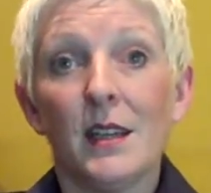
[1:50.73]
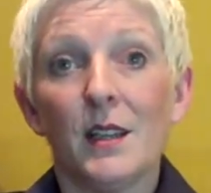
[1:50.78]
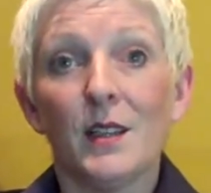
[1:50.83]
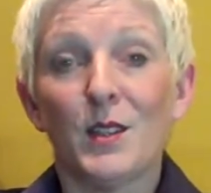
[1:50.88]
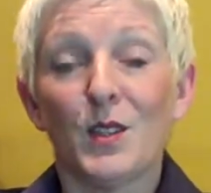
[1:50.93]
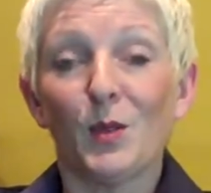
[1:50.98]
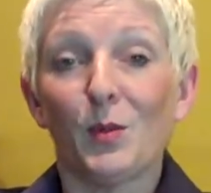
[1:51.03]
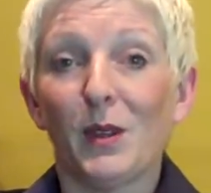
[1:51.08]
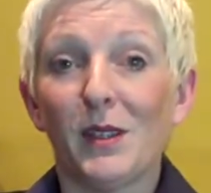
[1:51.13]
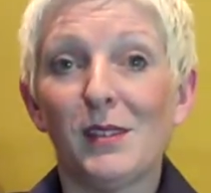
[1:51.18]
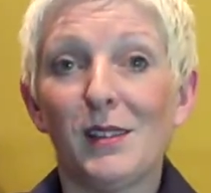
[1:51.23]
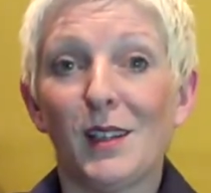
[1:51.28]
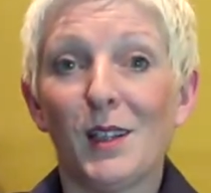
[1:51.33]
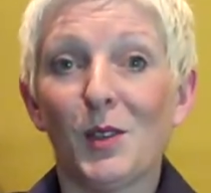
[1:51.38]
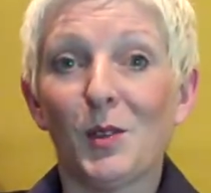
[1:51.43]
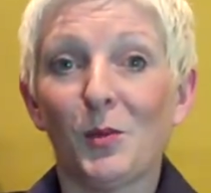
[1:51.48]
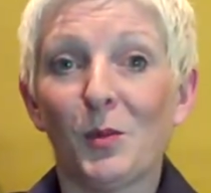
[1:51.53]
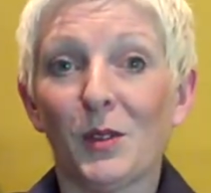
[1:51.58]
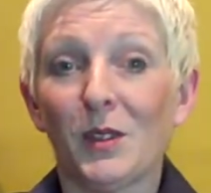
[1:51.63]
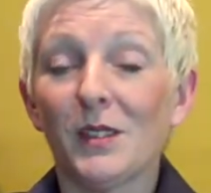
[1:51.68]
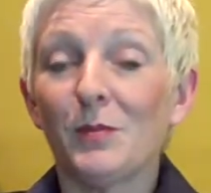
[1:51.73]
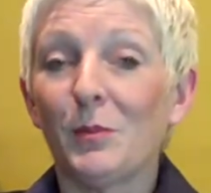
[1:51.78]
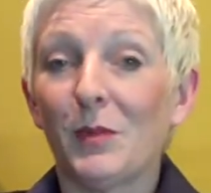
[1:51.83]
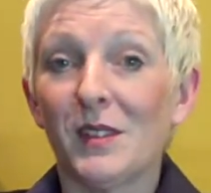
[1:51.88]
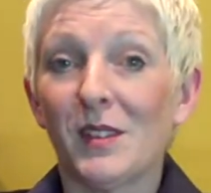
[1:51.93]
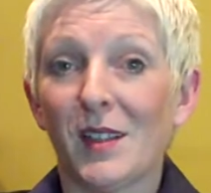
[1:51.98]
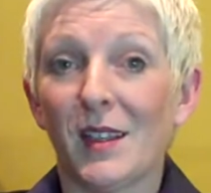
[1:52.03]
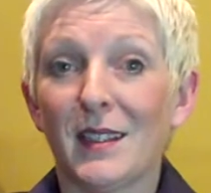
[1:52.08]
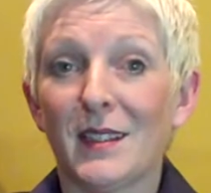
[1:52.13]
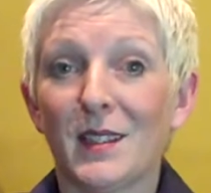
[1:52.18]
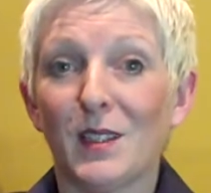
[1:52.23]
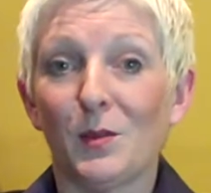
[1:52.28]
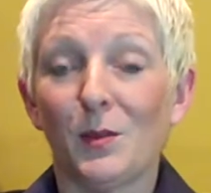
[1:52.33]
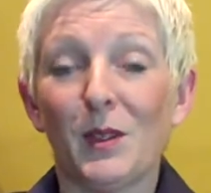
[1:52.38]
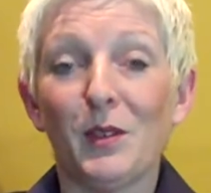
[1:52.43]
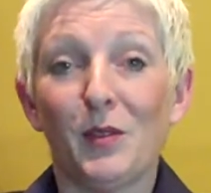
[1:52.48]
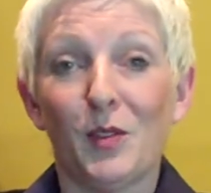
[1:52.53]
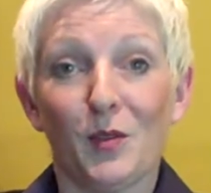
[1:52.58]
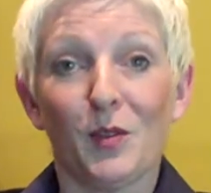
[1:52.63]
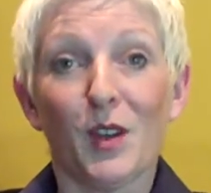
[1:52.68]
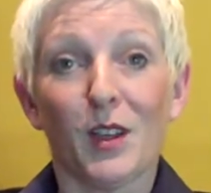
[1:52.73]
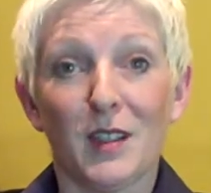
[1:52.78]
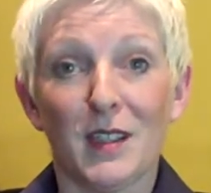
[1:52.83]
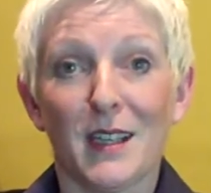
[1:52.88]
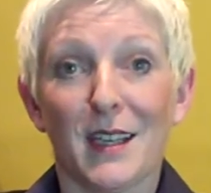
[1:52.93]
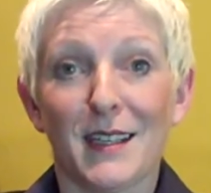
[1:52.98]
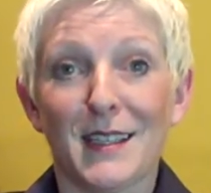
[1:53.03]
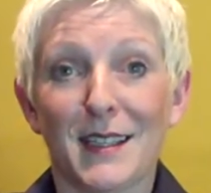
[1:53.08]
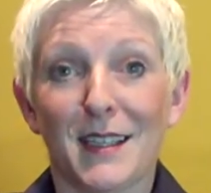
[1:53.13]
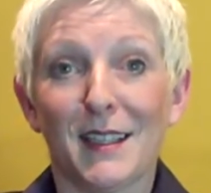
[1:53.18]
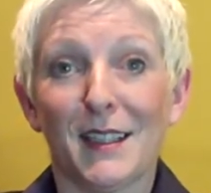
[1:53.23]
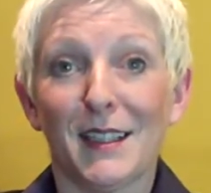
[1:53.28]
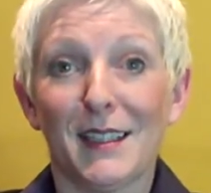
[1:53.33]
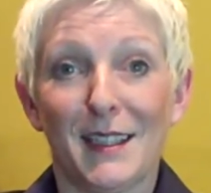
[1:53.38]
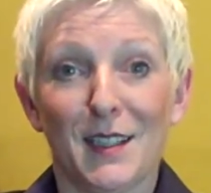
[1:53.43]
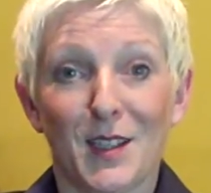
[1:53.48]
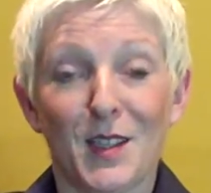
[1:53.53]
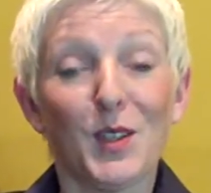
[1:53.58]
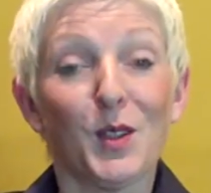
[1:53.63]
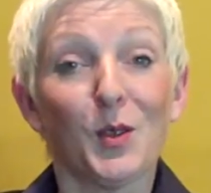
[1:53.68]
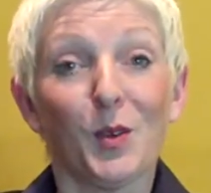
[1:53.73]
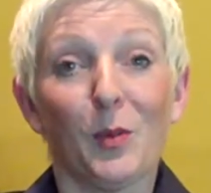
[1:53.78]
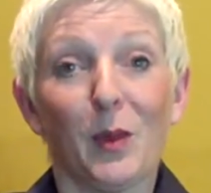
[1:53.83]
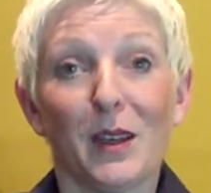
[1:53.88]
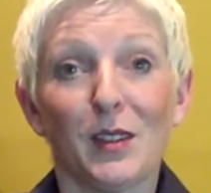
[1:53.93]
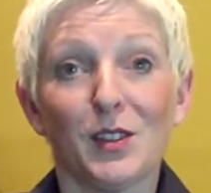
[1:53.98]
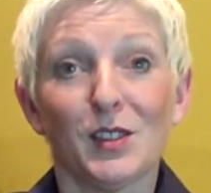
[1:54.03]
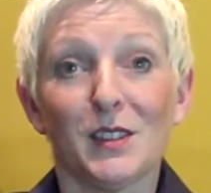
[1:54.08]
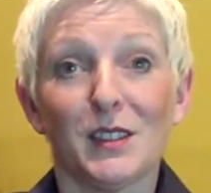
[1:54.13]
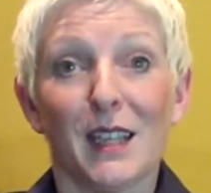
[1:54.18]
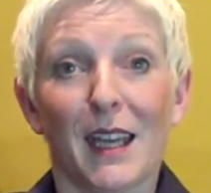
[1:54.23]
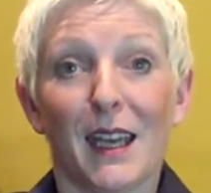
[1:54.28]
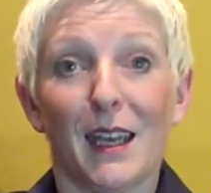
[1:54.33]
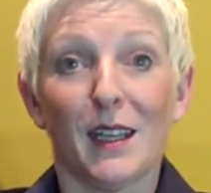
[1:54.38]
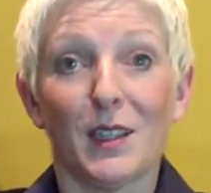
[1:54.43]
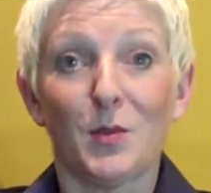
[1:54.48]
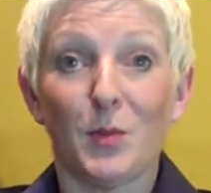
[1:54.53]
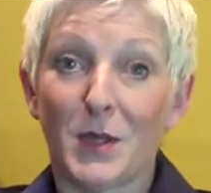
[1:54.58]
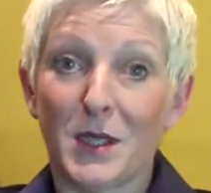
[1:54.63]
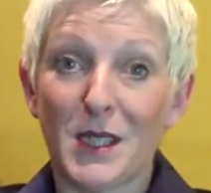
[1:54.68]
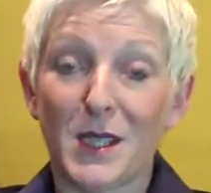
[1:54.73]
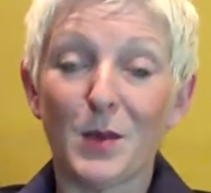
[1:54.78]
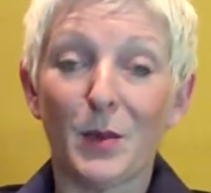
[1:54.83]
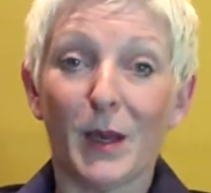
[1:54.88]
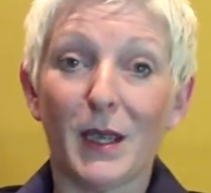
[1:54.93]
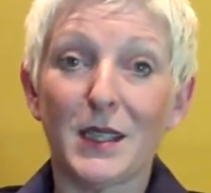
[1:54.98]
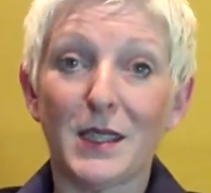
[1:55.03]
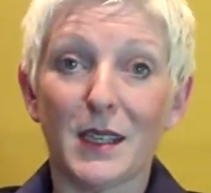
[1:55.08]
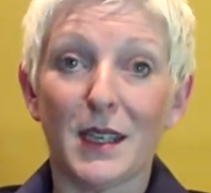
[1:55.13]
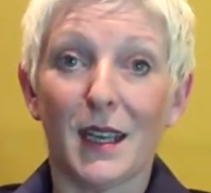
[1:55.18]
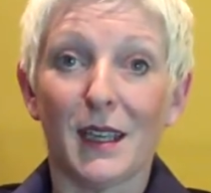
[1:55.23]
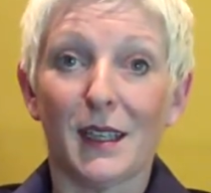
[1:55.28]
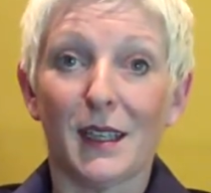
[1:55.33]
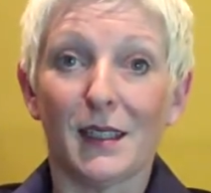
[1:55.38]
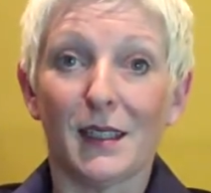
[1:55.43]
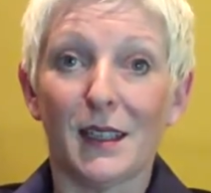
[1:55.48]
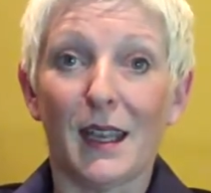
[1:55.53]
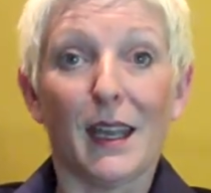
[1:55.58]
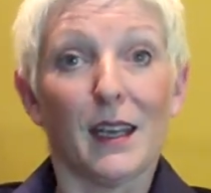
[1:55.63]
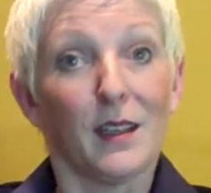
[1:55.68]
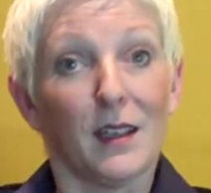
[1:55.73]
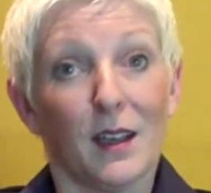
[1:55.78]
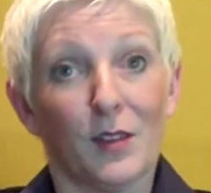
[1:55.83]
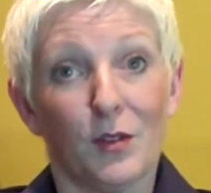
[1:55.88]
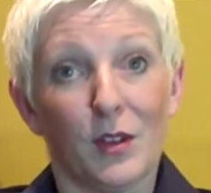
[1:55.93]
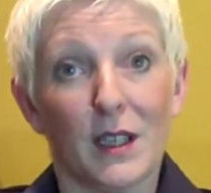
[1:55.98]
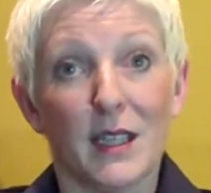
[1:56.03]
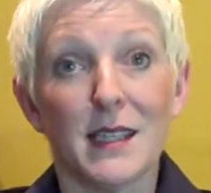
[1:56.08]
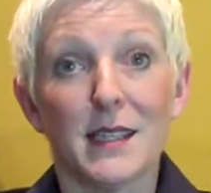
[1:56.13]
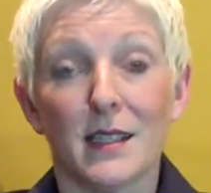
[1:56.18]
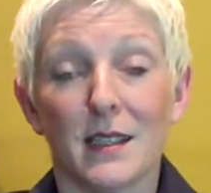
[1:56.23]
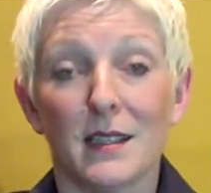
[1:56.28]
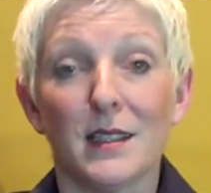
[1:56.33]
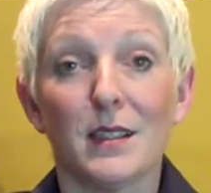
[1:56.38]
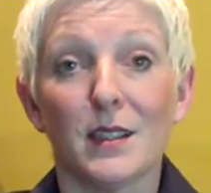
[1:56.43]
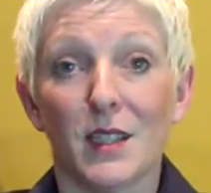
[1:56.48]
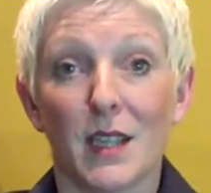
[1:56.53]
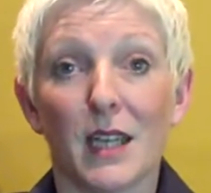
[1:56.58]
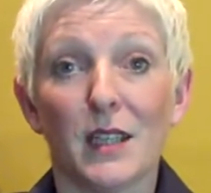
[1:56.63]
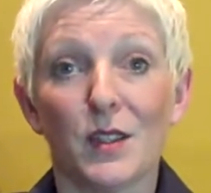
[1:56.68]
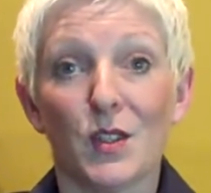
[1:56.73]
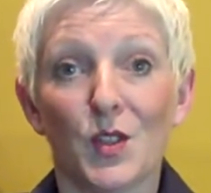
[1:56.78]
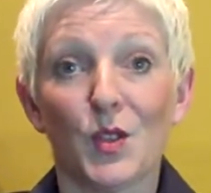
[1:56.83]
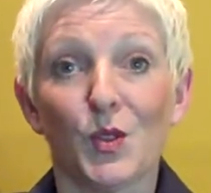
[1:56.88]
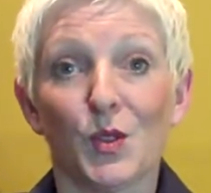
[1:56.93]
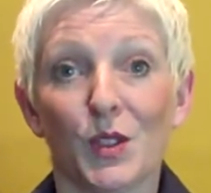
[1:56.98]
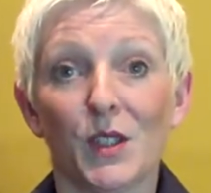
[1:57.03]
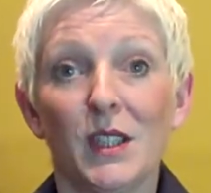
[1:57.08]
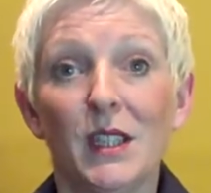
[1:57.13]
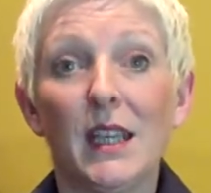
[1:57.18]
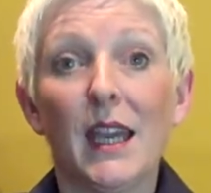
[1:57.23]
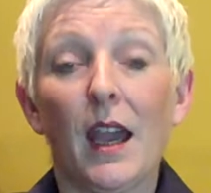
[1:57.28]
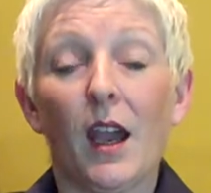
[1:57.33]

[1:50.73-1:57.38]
So basically we're saying to them, if you've got data, let us know about it and participate and release it into the data store.